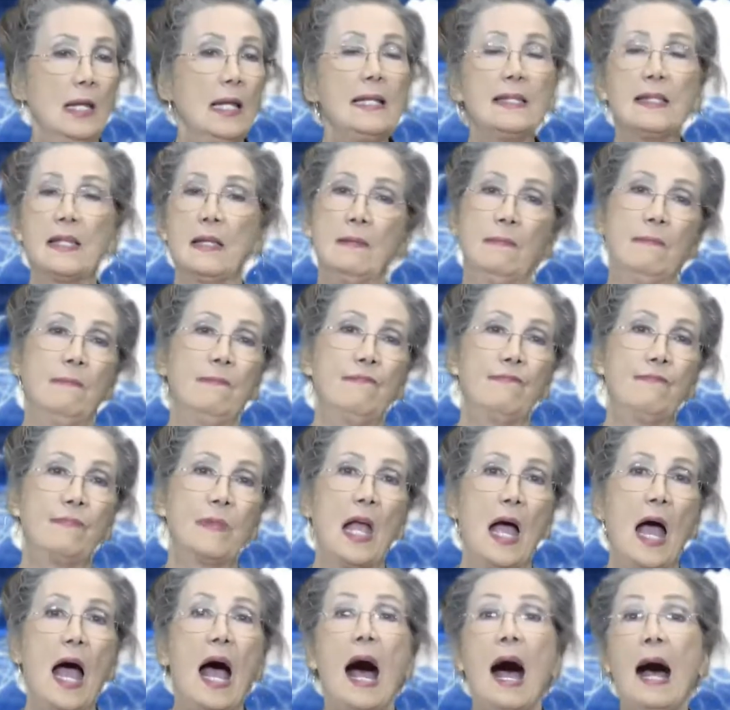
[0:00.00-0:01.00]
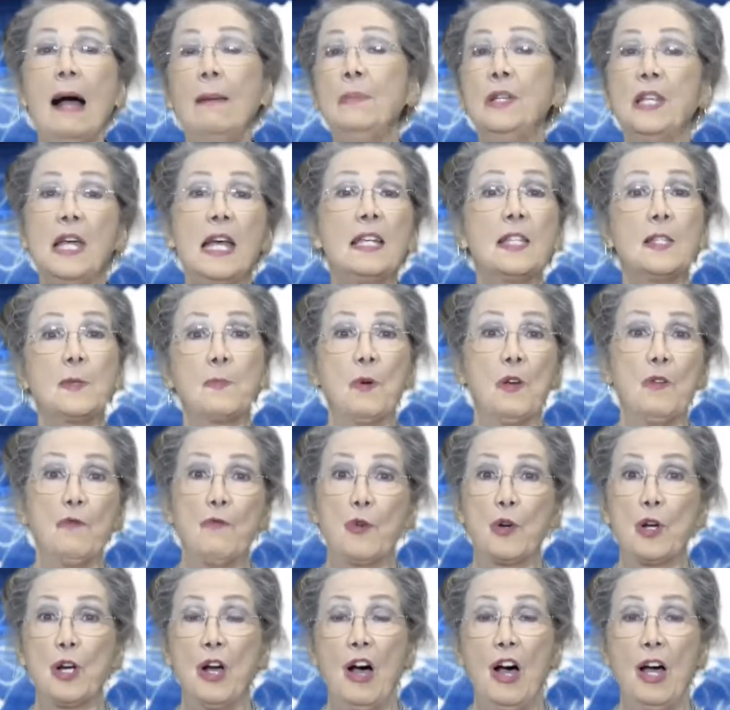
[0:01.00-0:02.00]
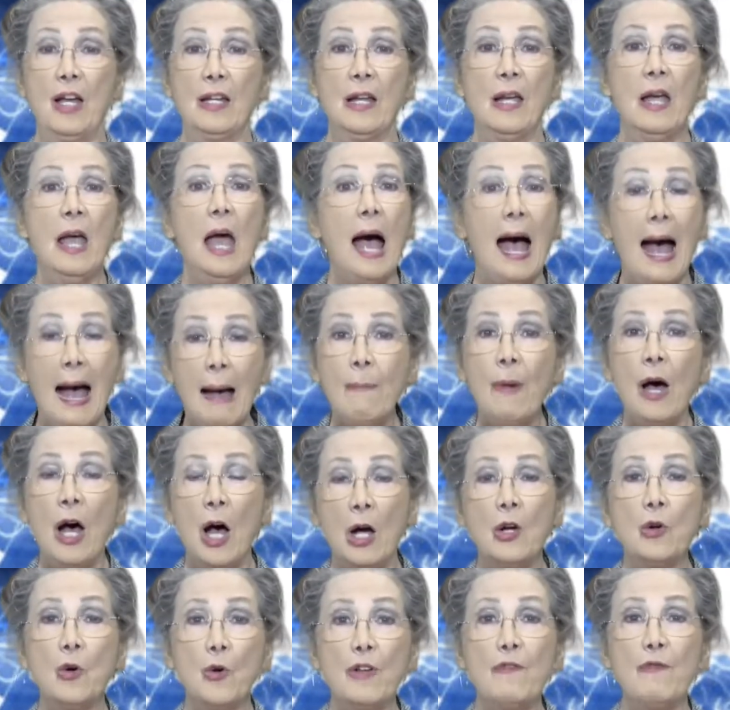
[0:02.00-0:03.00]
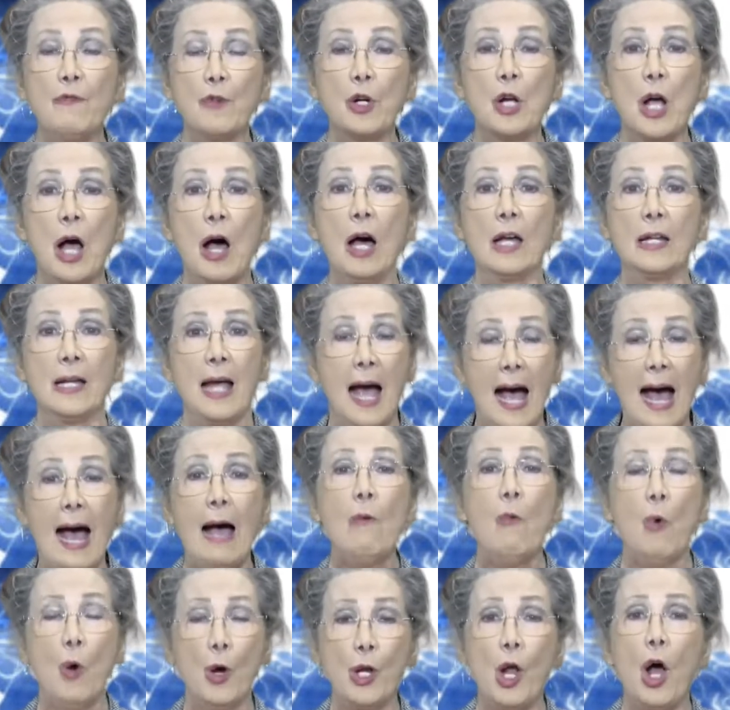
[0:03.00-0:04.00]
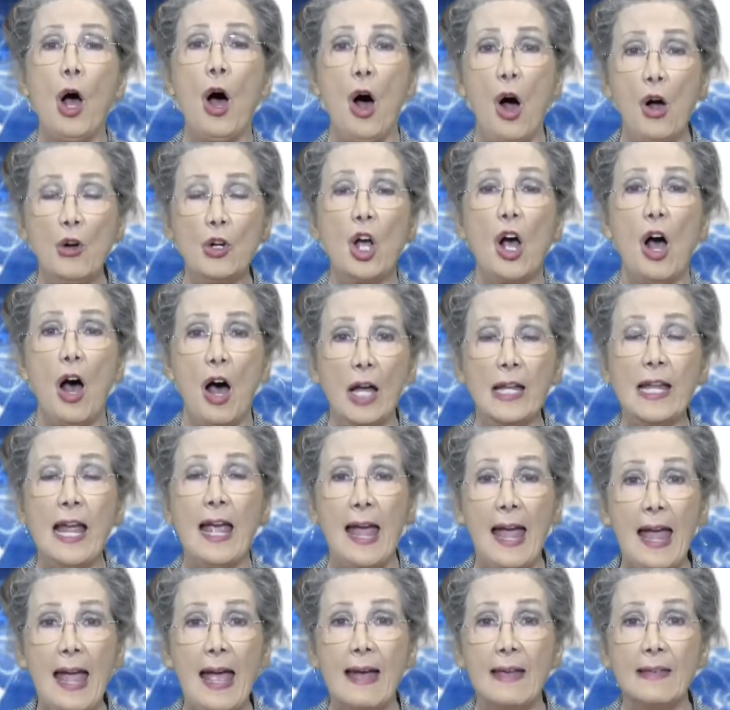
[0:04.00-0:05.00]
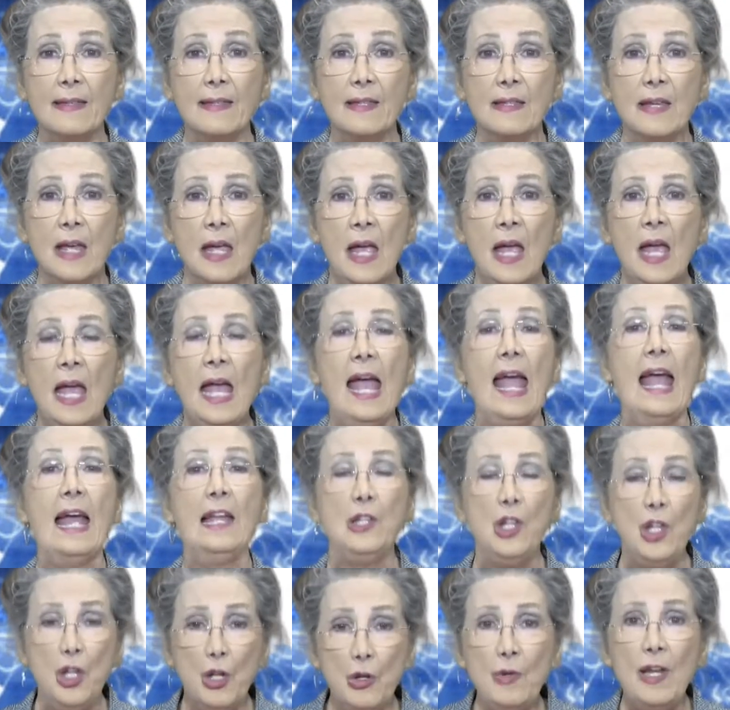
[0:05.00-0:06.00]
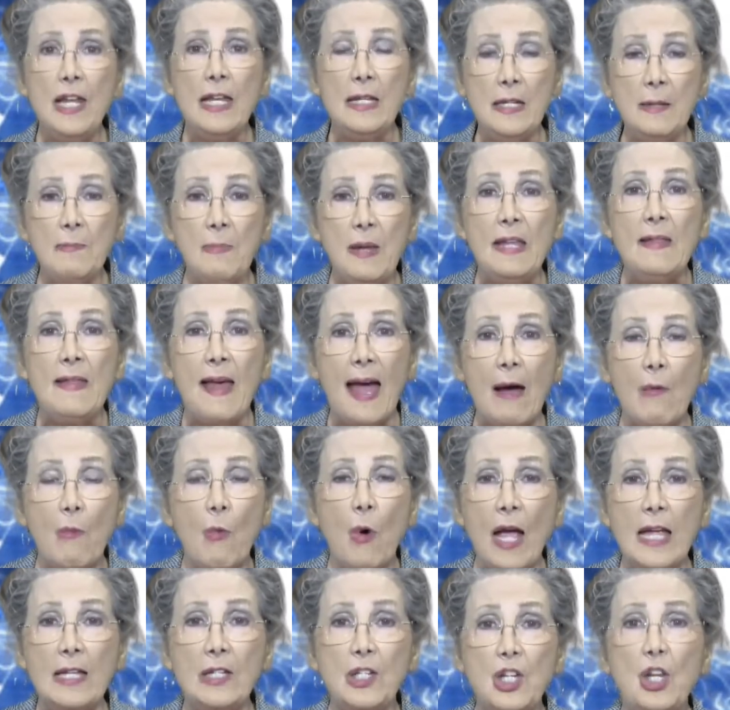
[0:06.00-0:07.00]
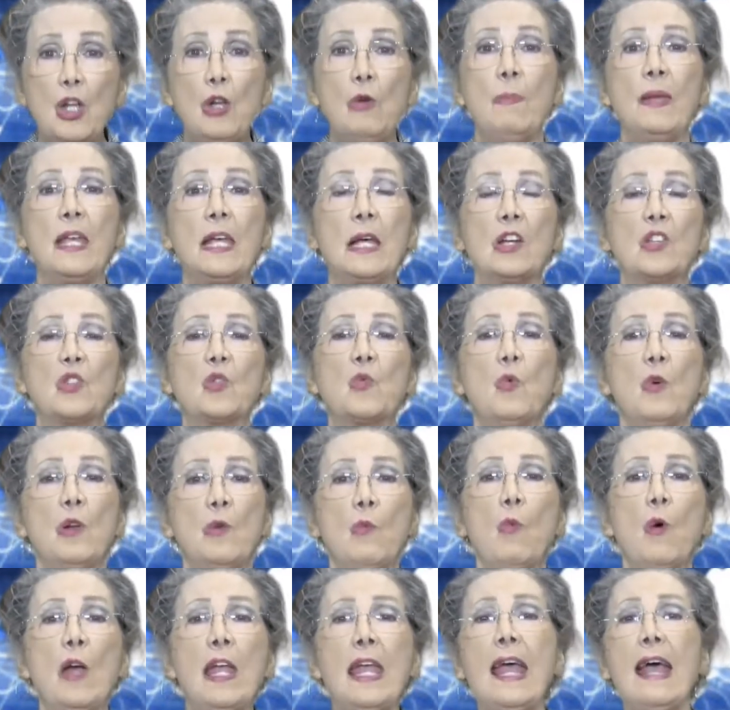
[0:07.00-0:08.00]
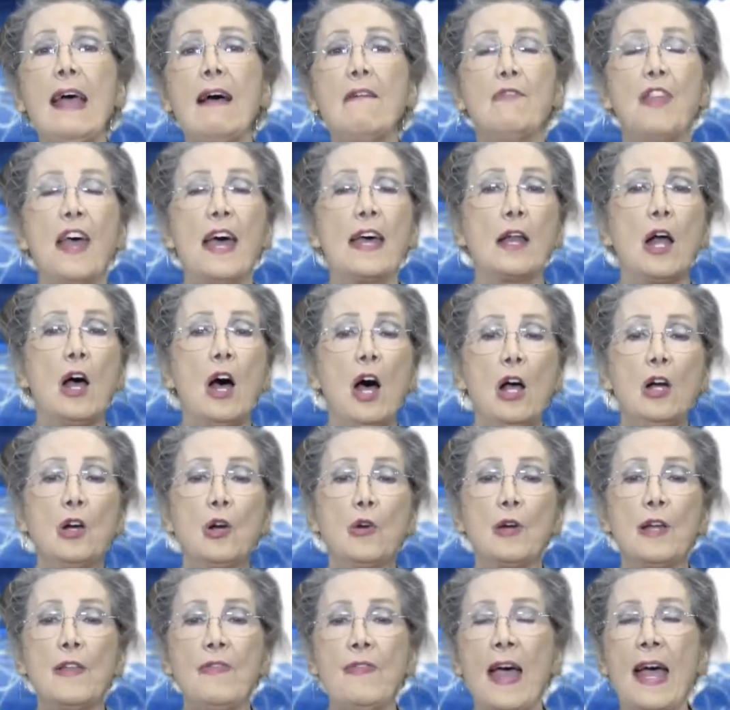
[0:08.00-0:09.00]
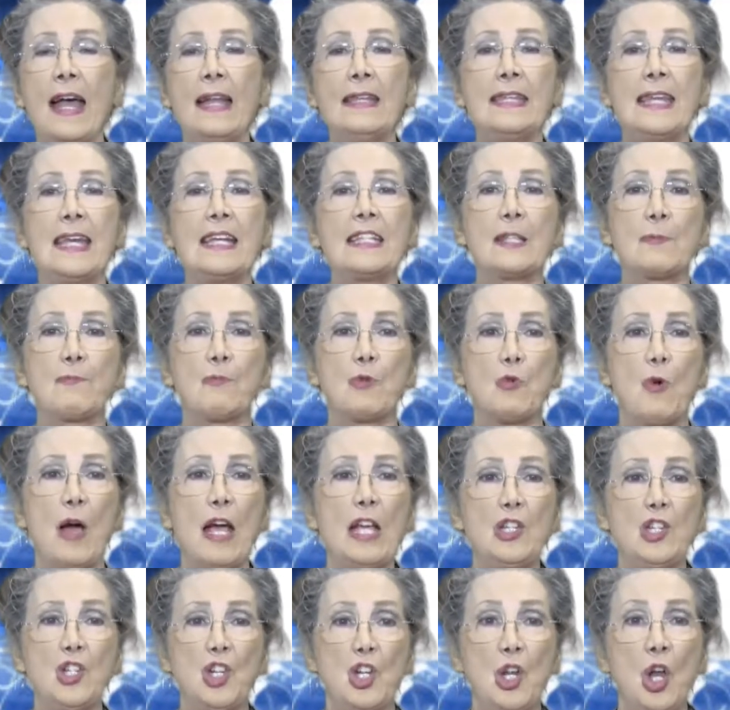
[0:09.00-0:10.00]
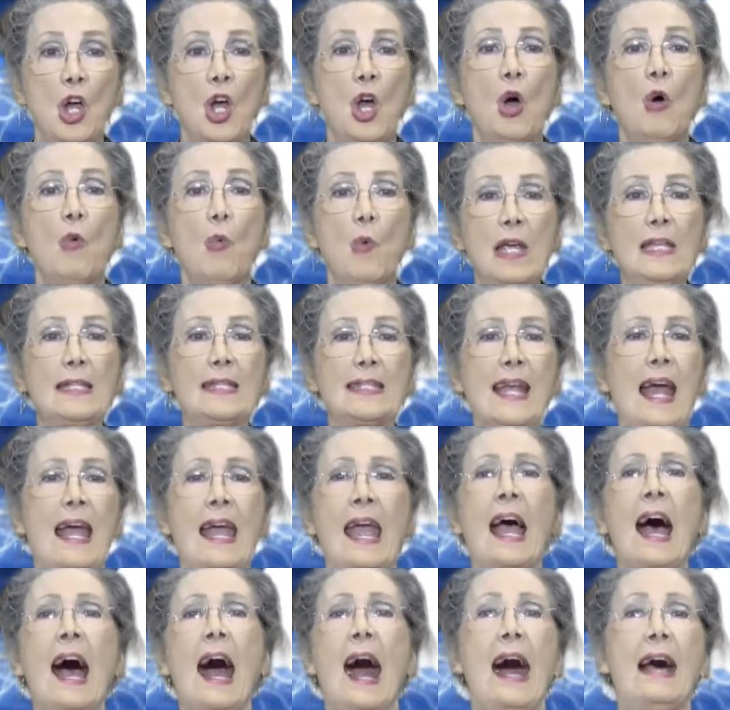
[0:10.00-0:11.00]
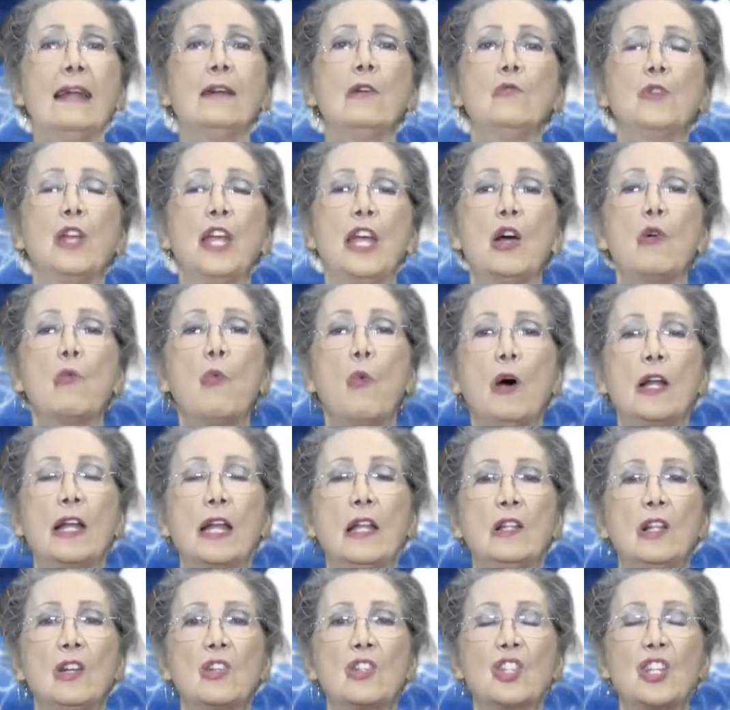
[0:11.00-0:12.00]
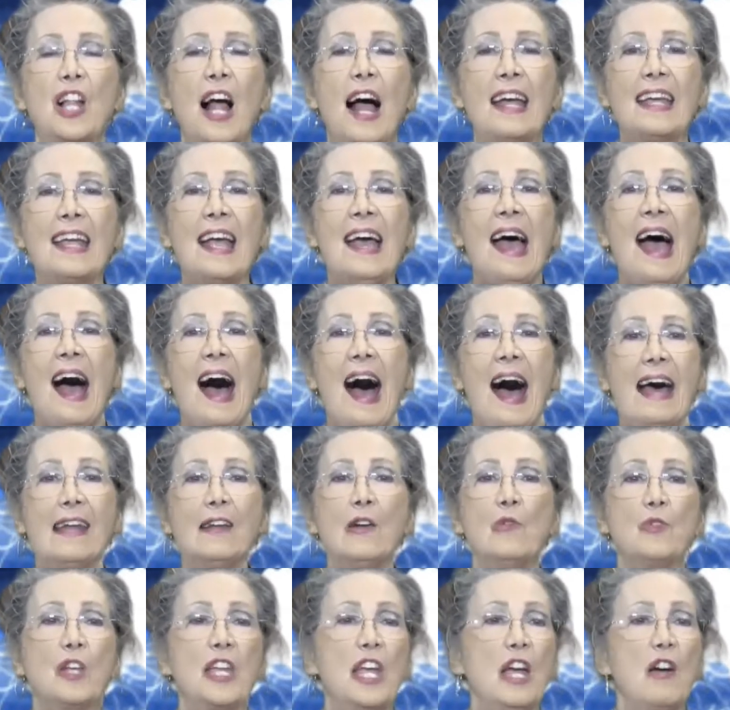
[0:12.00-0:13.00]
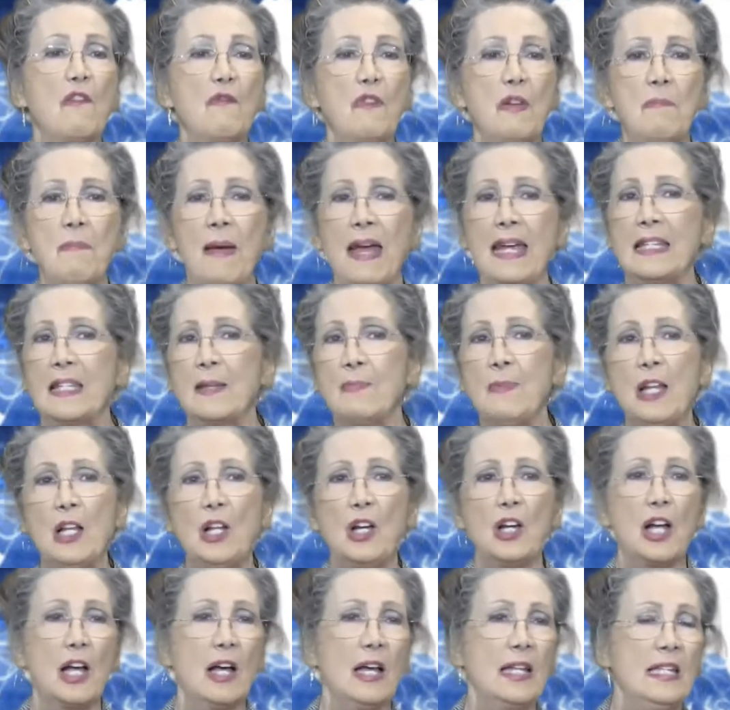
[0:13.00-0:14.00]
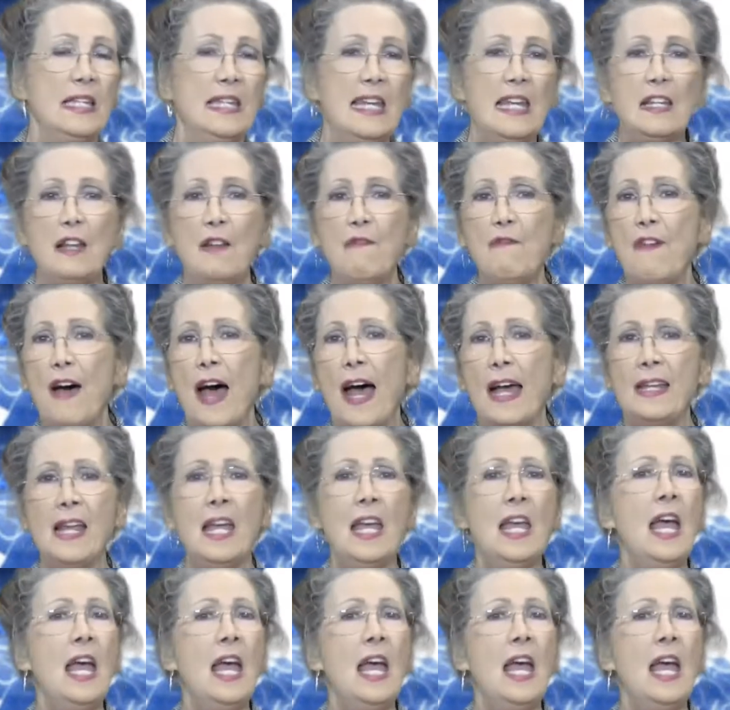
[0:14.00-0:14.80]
Listen, I'm desperate for God. I'm hungry for God. I want all God has. And you need to be that way too, because when we have that hunger and that desperation, we say, I don't care what it looks like. I don't care if it makes me look undignified.